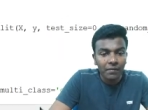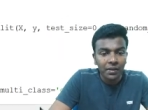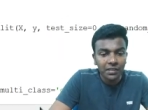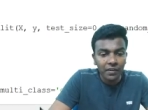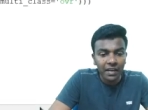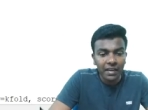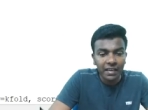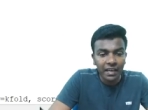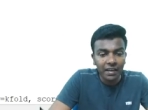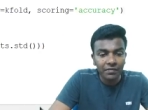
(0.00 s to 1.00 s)
which we did
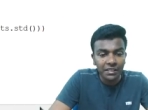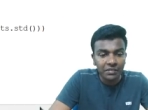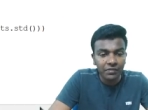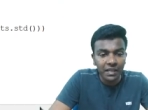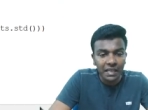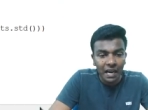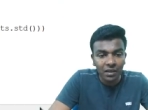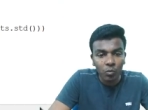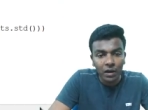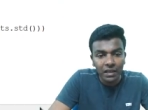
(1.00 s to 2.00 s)
here, which we
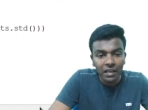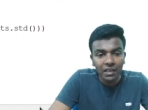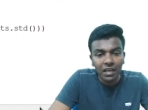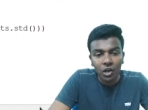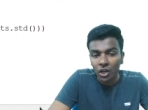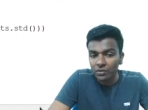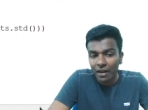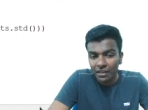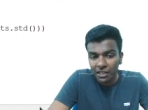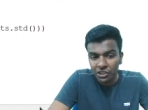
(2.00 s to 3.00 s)
done only the cross
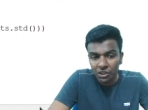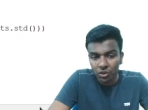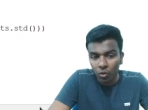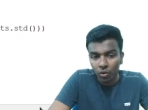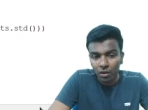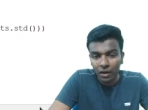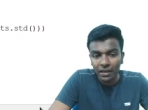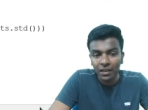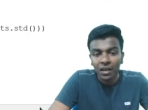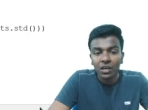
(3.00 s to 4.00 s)
validation score,
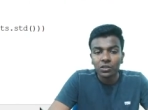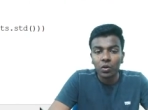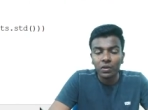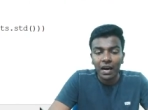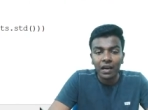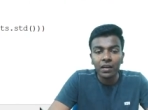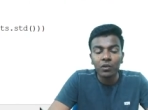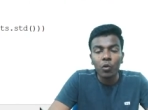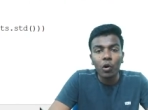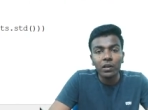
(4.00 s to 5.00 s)
right? So there it
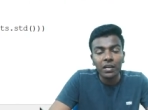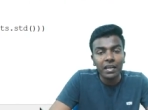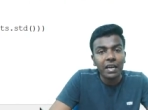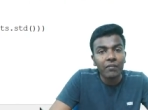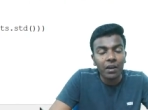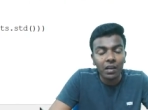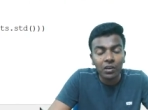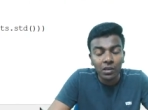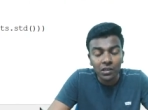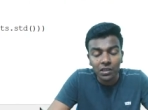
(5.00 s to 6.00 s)
only give
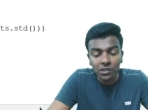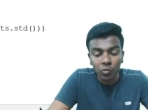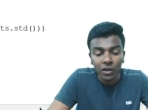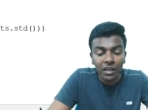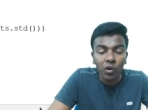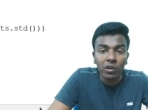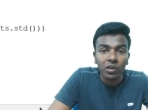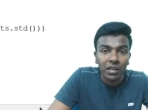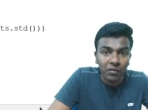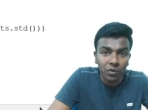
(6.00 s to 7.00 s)
it this only going to
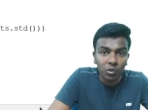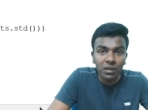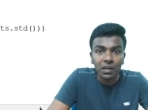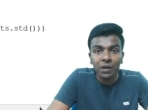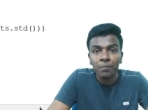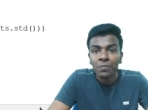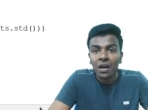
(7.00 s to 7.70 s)
give you the